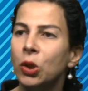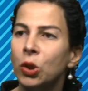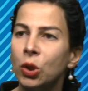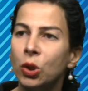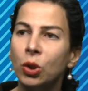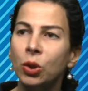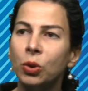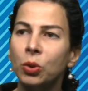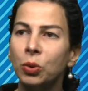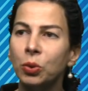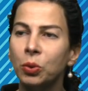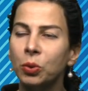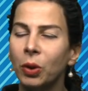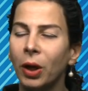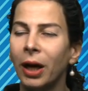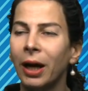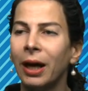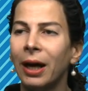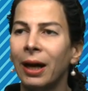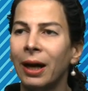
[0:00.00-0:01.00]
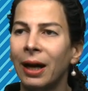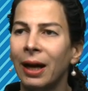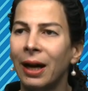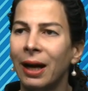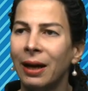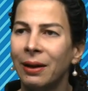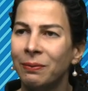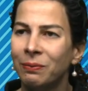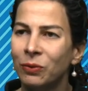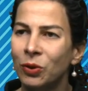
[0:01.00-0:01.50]
two
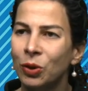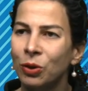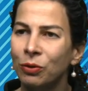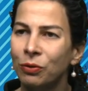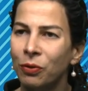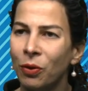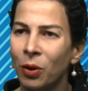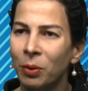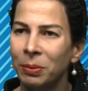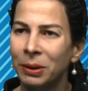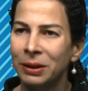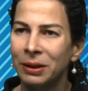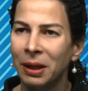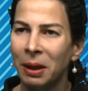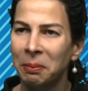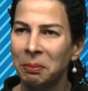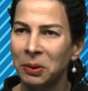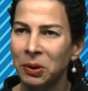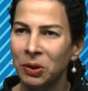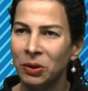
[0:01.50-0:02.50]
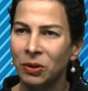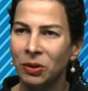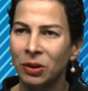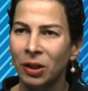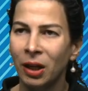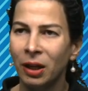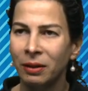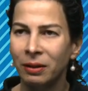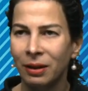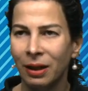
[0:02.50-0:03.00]
4-bit numbers,
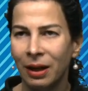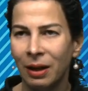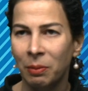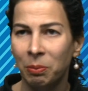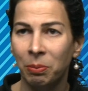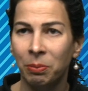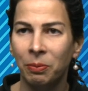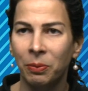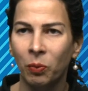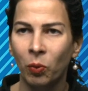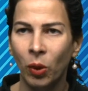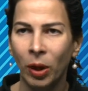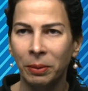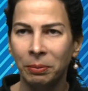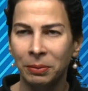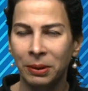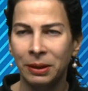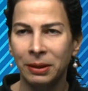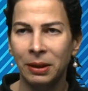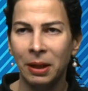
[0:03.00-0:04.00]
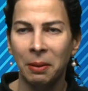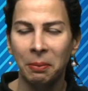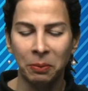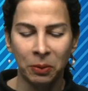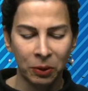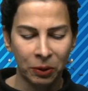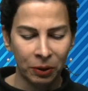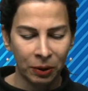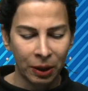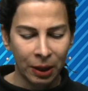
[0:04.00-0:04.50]
not a 1-bit
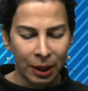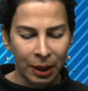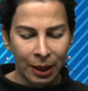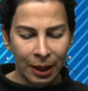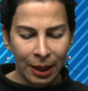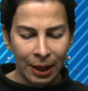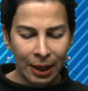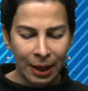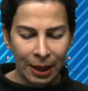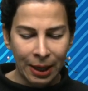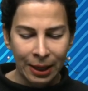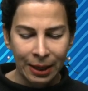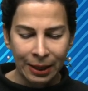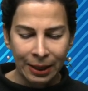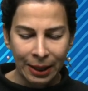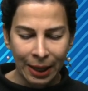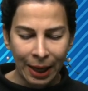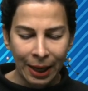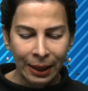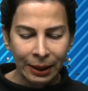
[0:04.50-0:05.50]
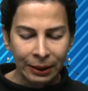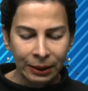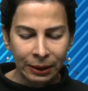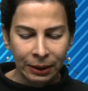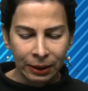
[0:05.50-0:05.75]
number again.